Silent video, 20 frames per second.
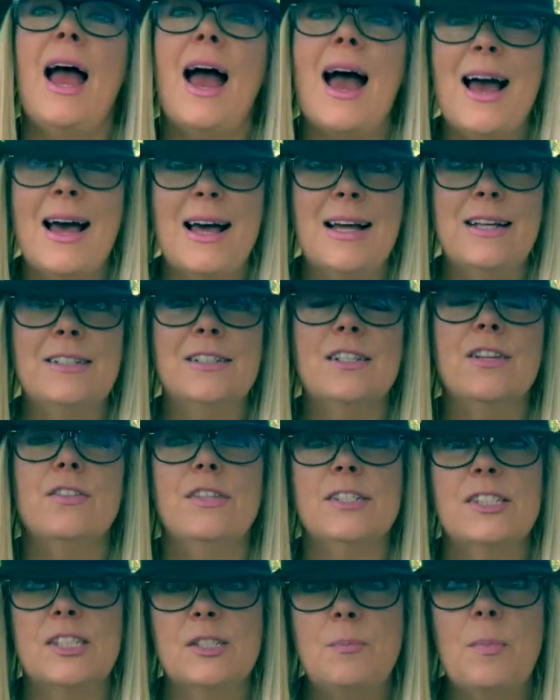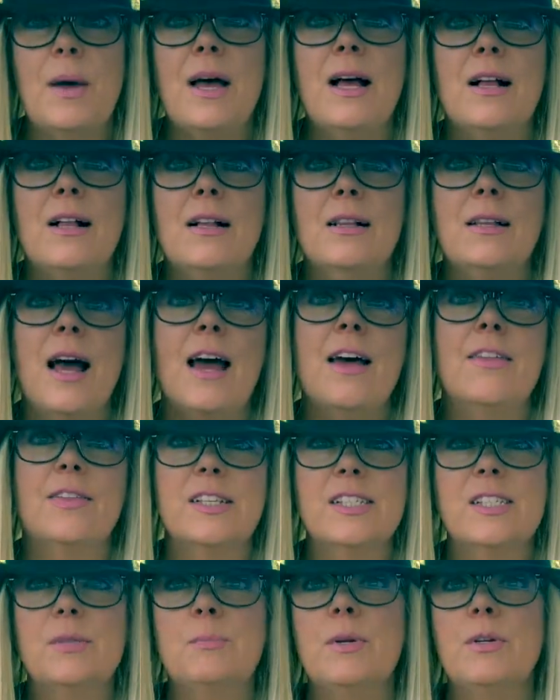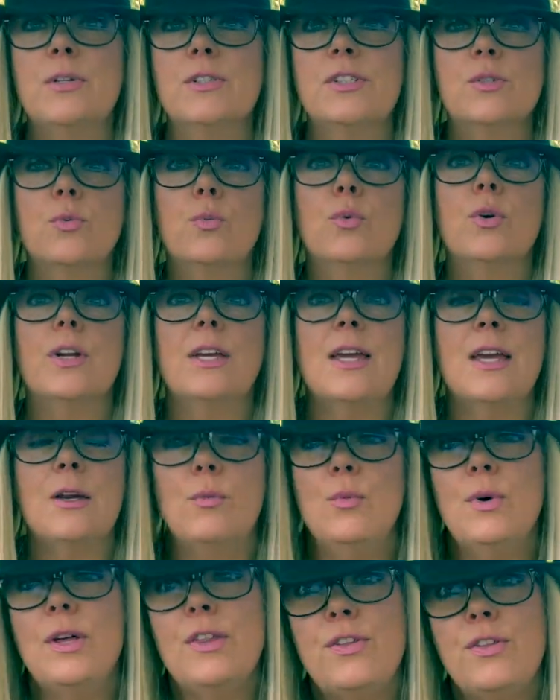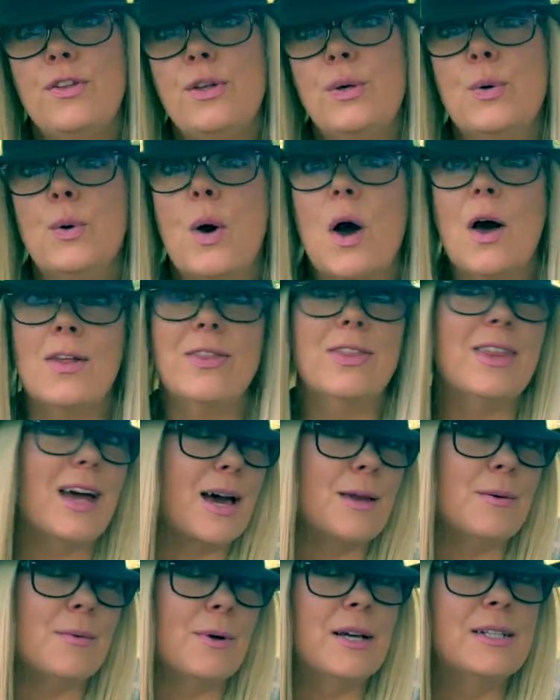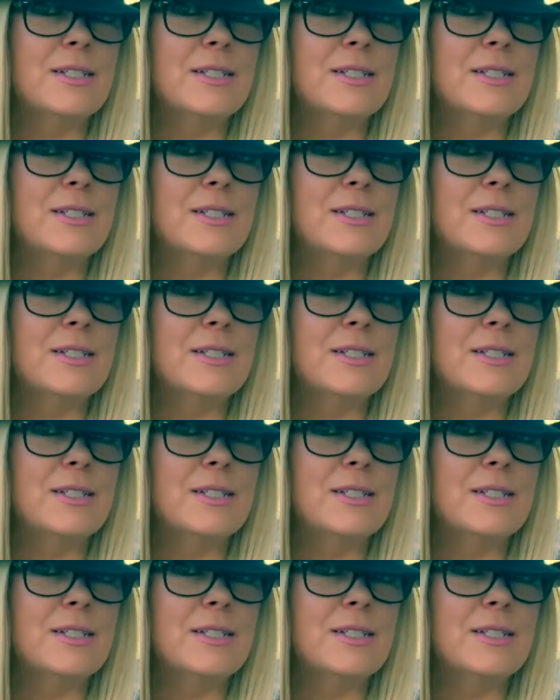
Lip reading: and the spell and the spirits working with you on that